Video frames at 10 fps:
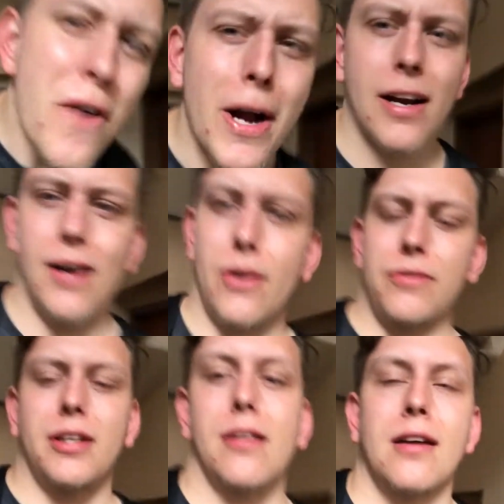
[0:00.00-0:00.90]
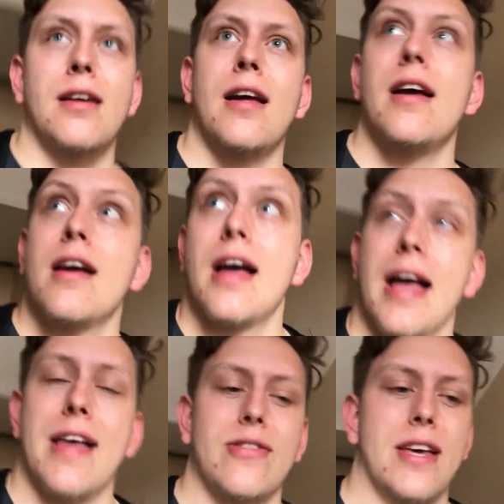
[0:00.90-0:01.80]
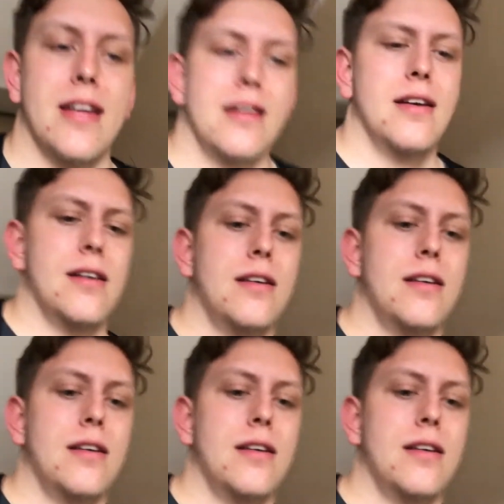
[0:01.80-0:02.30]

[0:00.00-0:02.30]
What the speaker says: fuck out of it, and then